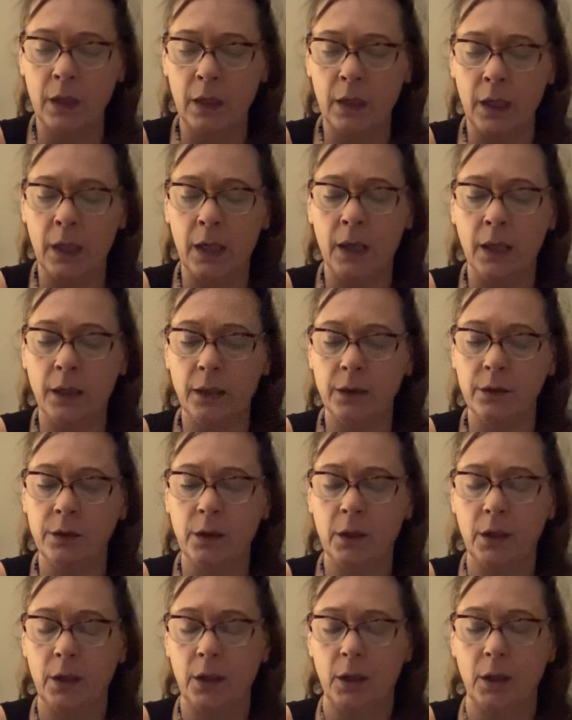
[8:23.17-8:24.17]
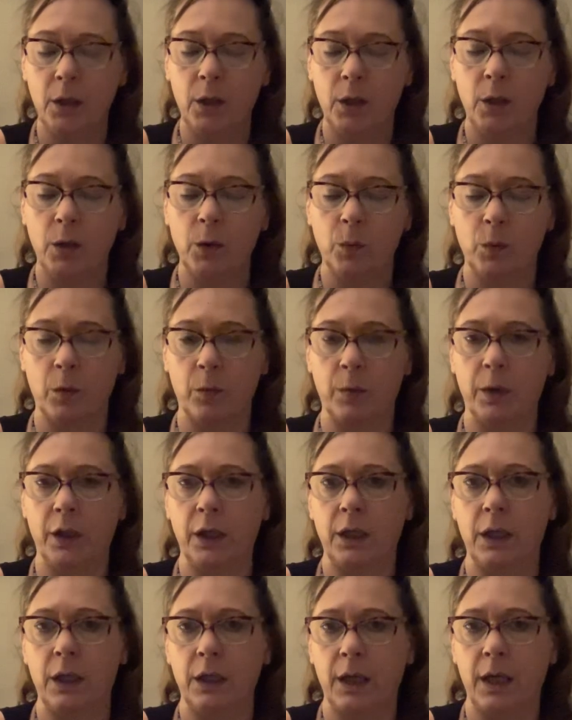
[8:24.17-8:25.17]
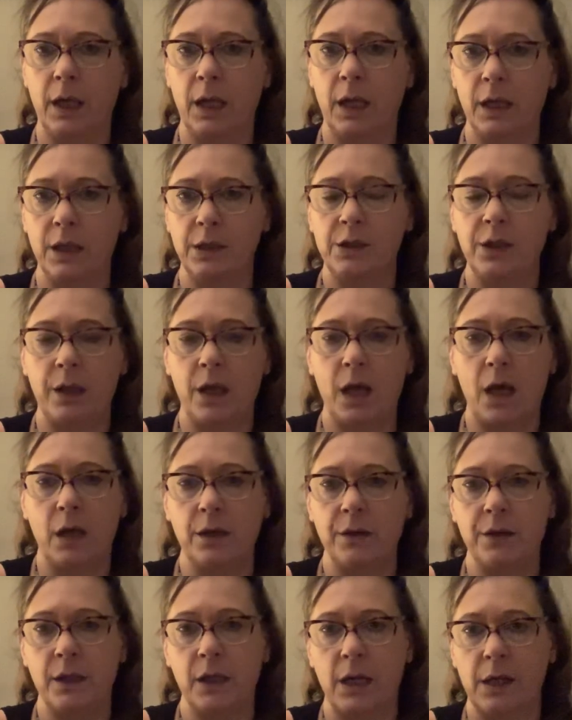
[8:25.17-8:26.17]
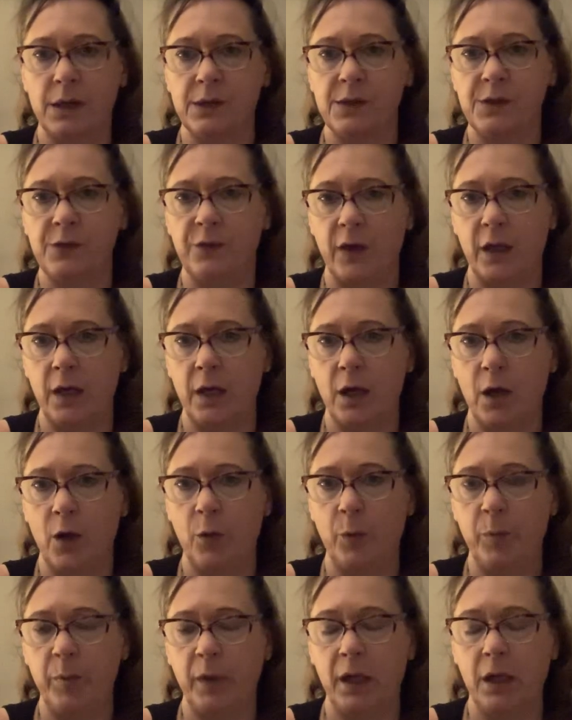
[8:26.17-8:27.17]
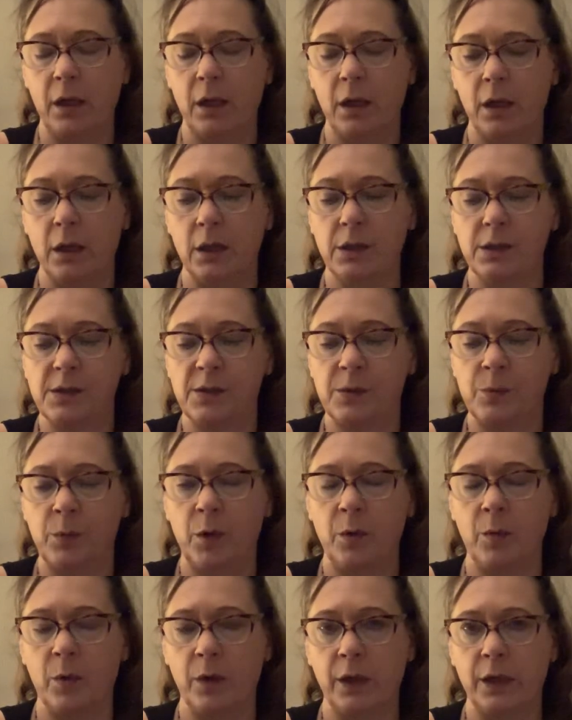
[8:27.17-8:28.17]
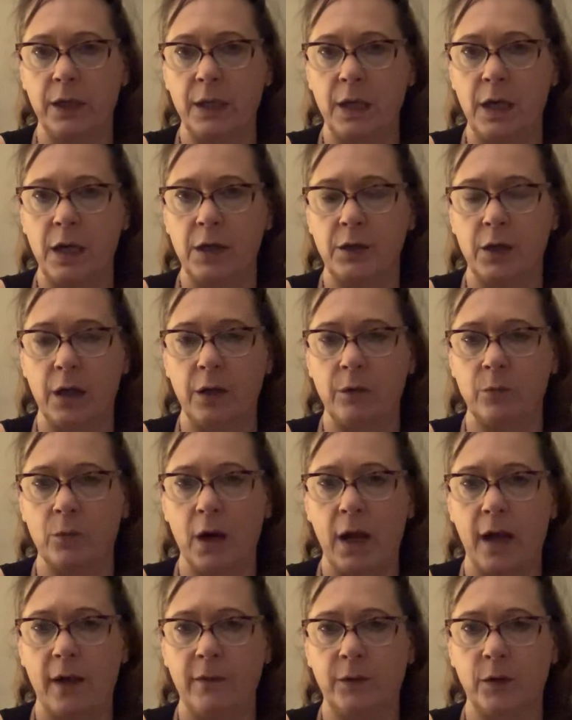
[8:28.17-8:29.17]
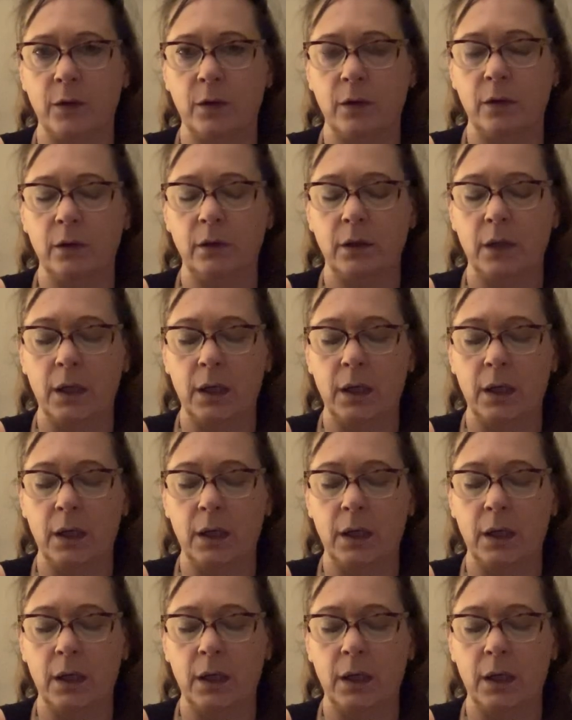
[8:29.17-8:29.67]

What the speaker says: And we're really going to get into that on the next video, because we really need to unravel